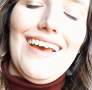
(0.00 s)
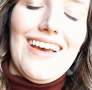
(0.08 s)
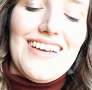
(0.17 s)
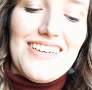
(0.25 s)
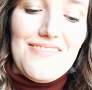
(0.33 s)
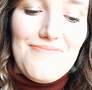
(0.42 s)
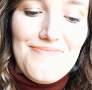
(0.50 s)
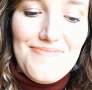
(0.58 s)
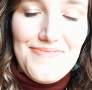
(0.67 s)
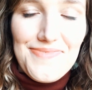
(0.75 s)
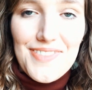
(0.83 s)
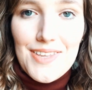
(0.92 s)
of.
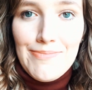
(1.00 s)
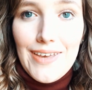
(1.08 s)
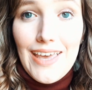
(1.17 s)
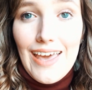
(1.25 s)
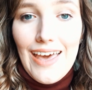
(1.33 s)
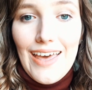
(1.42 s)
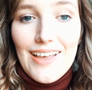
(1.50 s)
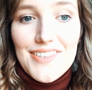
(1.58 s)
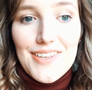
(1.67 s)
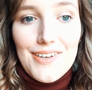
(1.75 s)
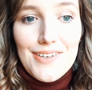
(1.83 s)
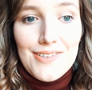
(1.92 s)
But yeah,
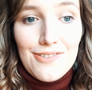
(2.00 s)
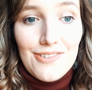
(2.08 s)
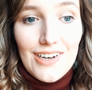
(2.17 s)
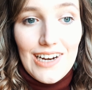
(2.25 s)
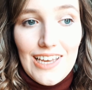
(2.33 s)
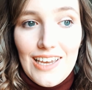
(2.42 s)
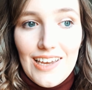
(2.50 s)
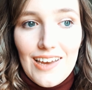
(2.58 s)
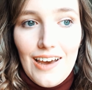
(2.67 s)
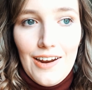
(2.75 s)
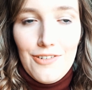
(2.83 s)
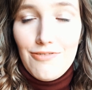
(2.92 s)
so it was a really
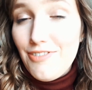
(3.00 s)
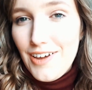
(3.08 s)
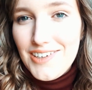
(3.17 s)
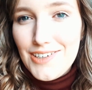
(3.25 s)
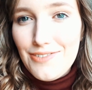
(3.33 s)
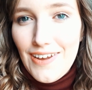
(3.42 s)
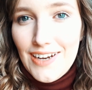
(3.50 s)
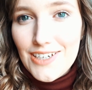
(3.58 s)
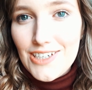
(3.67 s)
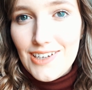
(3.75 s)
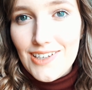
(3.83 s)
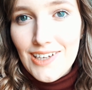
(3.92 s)
kind of fun
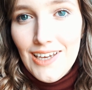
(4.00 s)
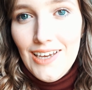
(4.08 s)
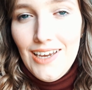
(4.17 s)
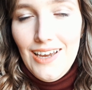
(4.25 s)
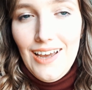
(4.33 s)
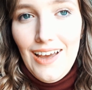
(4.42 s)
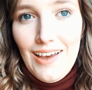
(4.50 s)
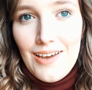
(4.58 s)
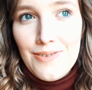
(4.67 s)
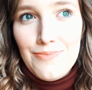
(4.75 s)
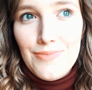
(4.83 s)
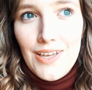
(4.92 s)
adventure,
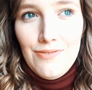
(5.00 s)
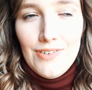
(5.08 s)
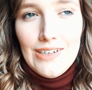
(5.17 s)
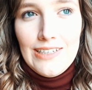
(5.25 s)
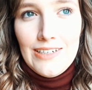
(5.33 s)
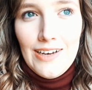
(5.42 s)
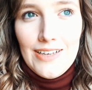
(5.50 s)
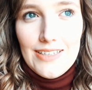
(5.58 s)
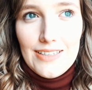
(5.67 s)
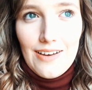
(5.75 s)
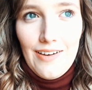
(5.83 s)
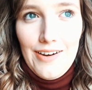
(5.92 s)
and really nice
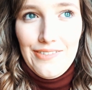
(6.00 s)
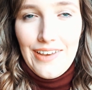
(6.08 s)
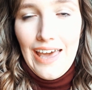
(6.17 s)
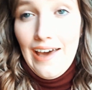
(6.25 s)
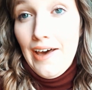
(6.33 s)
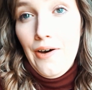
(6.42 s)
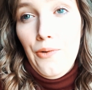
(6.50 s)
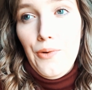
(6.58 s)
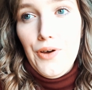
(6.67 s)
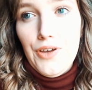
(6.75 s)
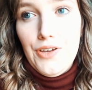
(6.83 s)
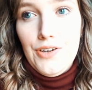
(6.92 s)
to kind of get out
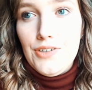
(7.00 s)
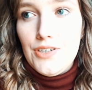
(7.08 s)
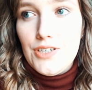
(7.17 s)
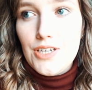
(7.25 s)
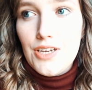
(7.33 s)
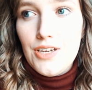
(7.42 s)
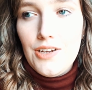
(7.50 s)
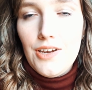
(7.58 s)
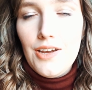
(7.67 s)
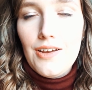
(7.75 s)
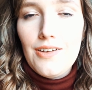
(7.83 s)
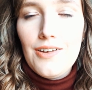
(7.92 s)
and
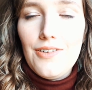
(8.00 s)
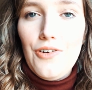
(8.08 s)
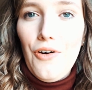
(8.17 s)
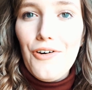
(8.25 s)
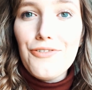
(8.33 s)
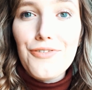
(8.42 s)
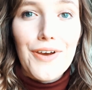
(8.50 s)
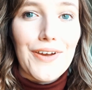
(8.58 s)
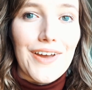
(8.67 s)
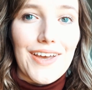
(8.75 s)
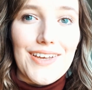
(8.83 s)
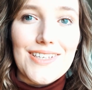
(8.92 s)
not
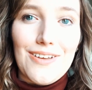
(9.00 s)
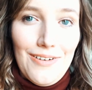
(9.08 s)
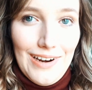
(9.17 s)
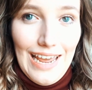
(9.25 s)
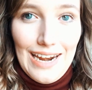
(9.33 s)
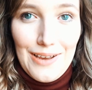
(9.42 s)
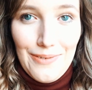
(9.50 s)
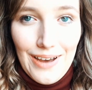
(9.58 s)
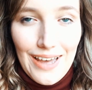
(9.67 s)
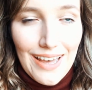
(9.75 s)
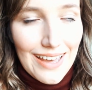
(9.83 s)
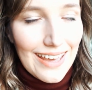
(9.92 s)
focus on any
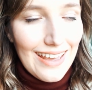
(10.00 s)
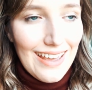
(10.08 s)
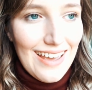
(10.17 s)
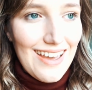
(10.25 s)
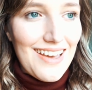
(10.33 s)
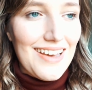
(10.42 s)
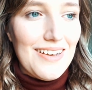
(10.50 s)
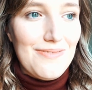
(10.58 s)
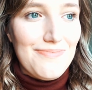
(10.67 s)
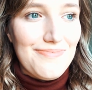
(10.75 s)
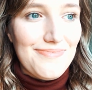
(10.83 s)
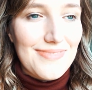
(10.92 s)
work.
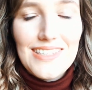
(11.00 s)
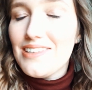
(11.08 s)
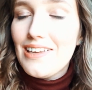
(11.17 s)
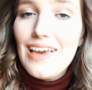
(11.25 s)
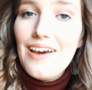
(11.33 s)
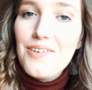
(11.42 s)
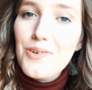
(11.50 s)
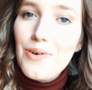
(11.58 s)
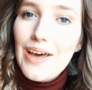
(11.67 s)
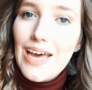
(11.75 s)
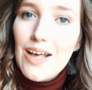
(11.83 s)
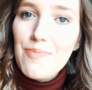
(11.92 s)
So yeah, I'm
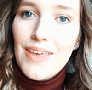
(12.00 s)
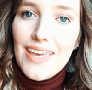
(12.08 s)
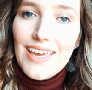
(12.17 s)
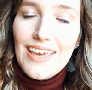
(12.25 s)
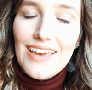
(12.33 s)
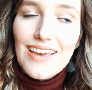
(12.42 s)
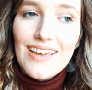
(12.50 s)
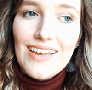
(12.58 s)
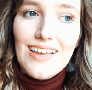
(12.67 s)
quite happy.